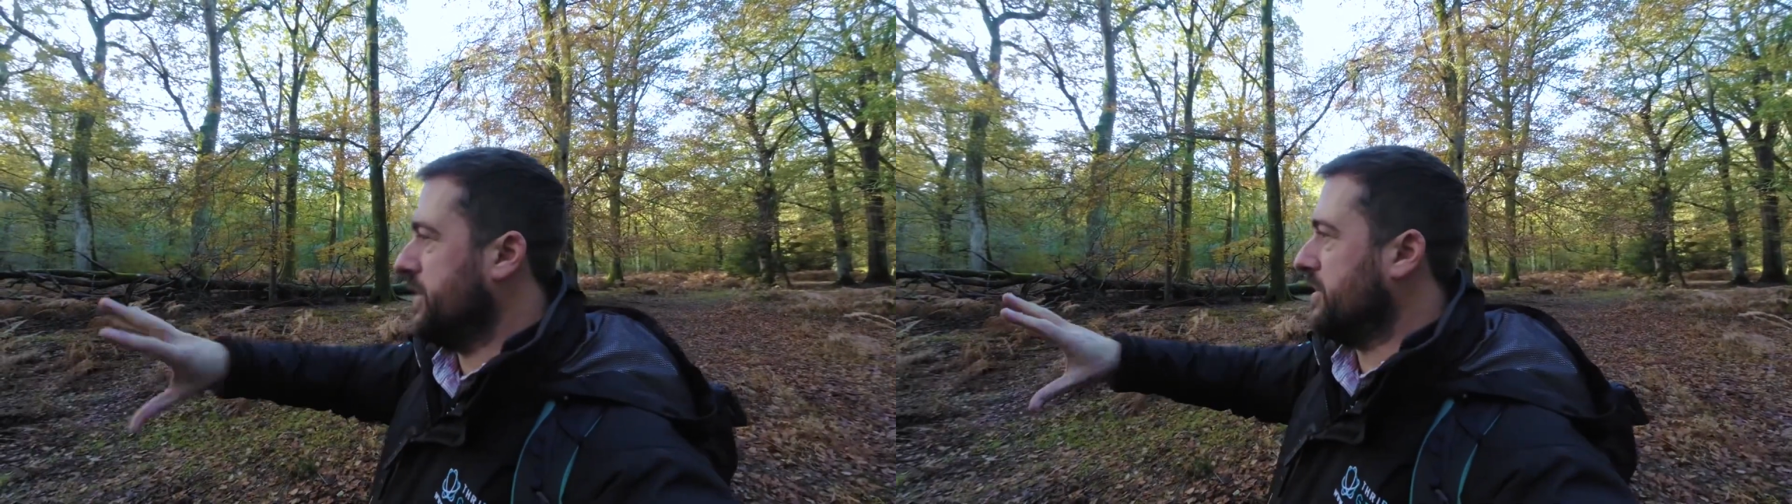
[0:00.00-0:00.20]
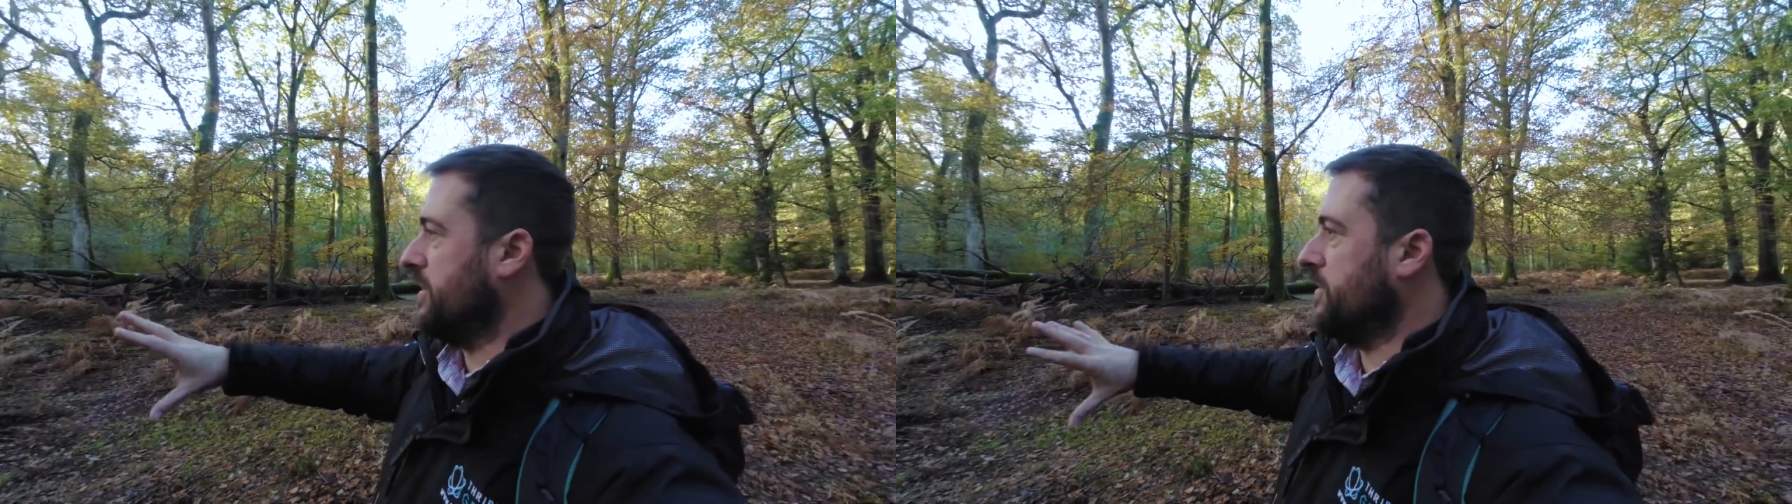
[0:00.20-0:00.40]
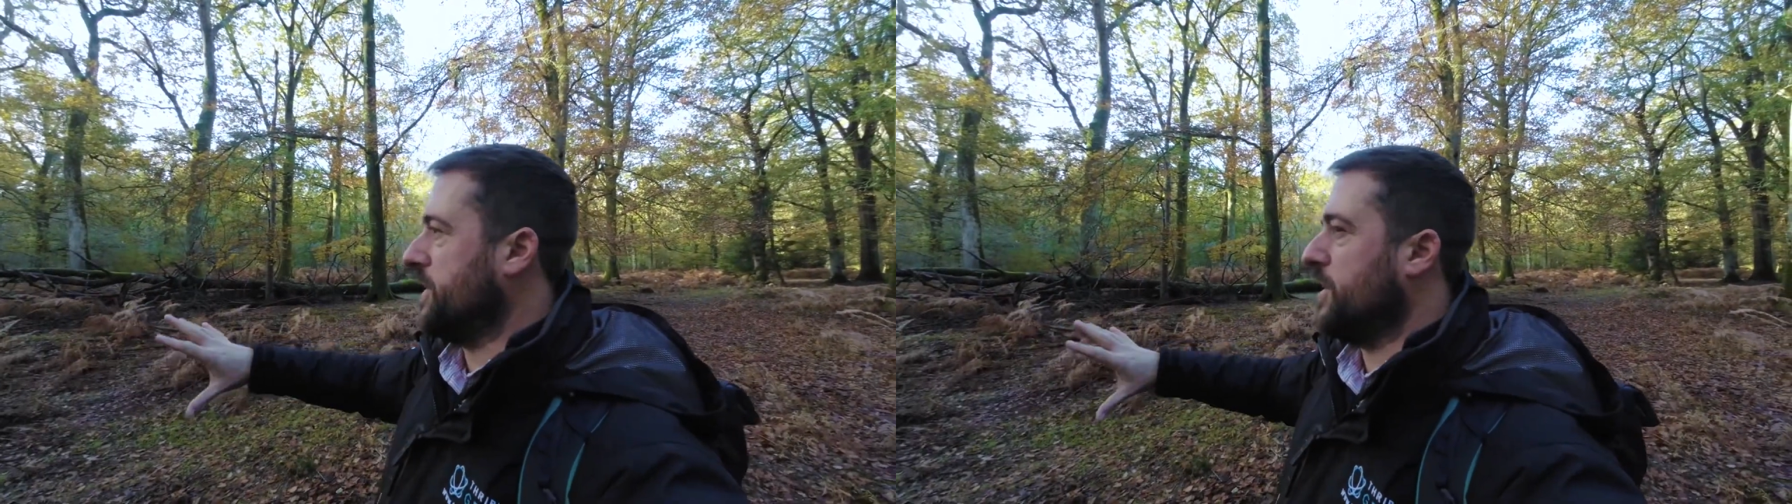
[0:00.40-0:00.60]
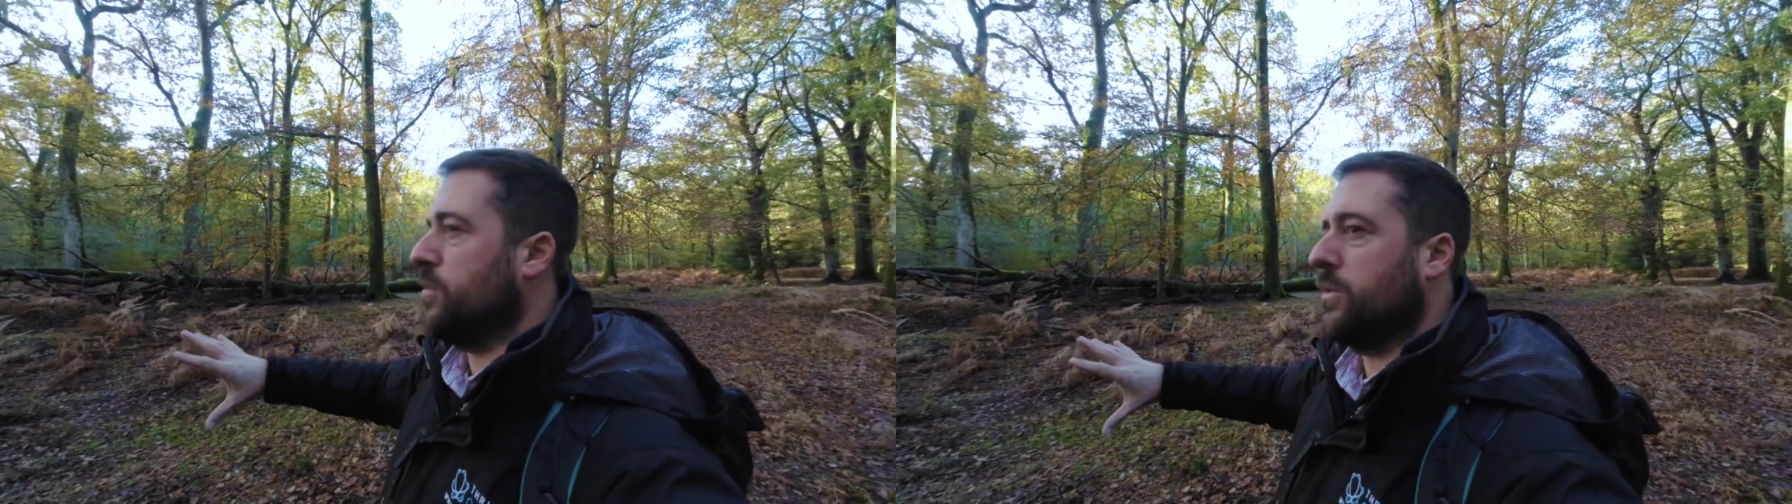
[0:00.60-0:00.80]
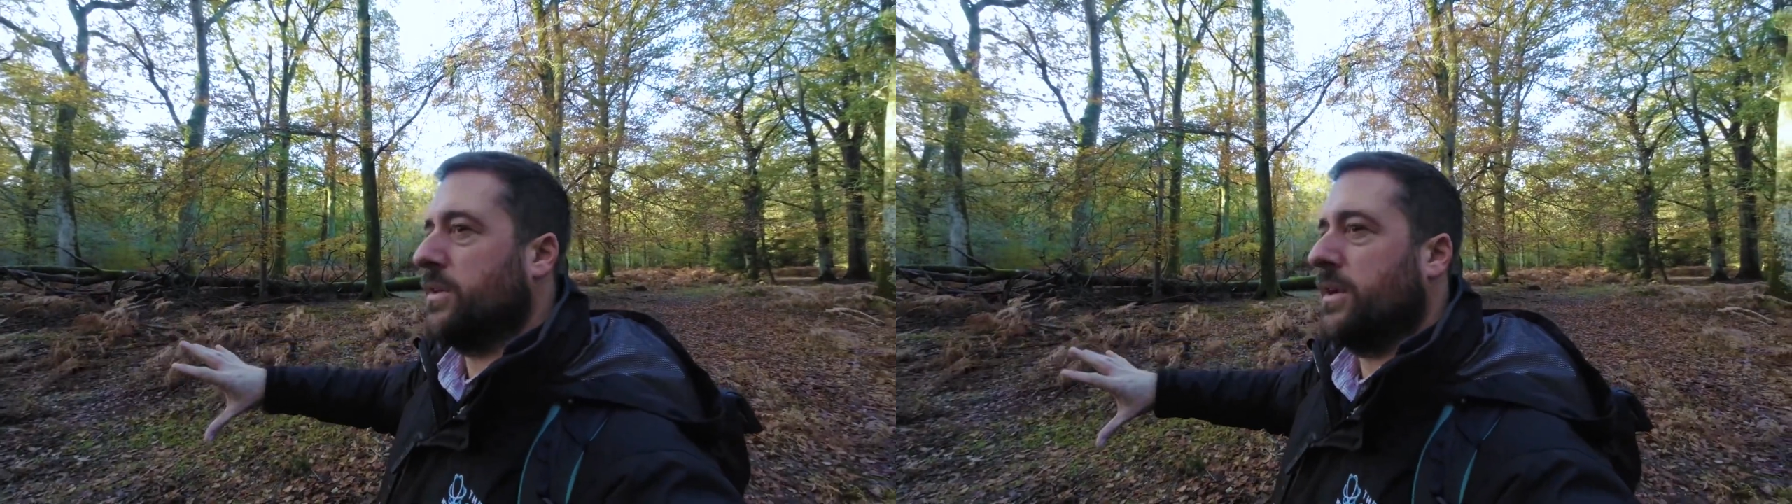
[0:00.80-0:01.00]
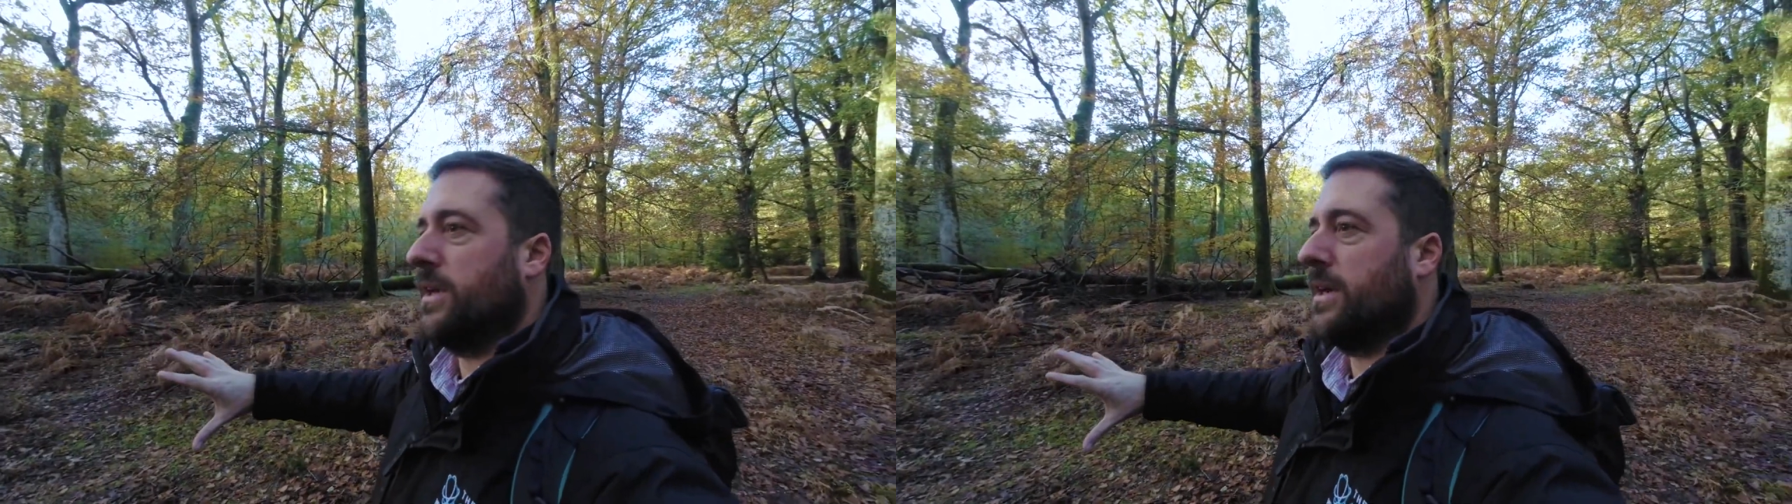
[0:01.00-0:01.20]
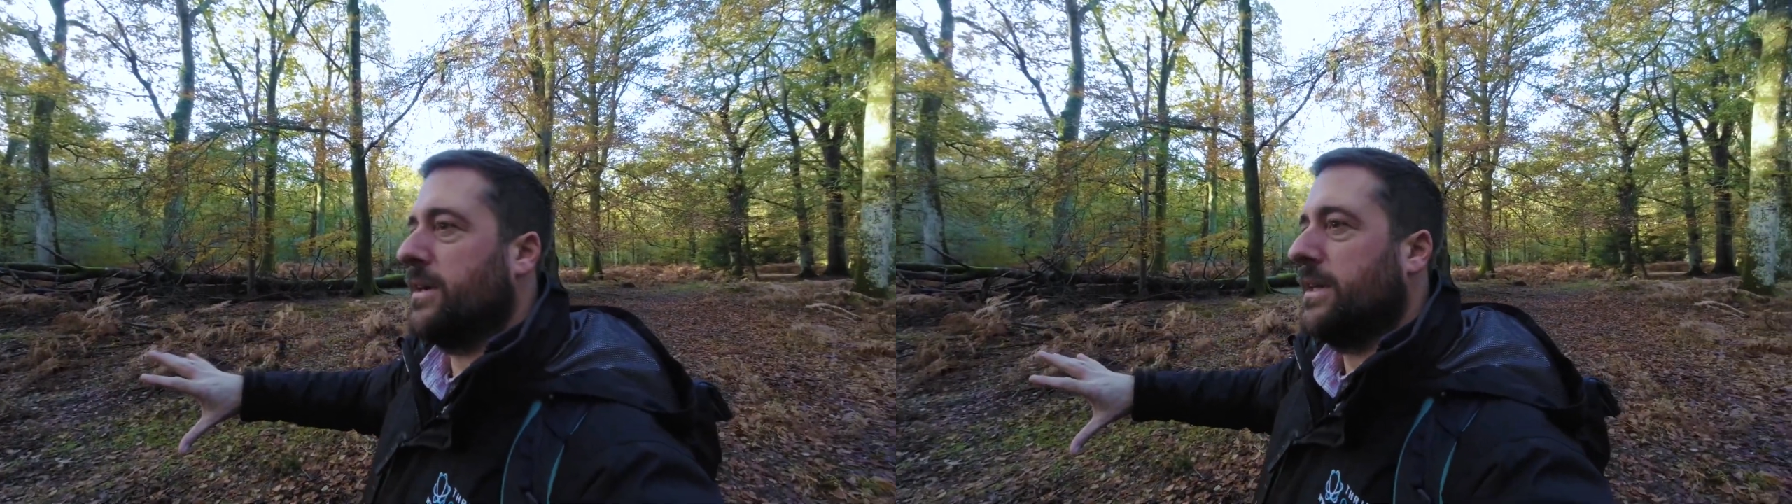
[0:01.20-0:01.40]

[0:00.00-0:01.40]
are this lovely golden colour.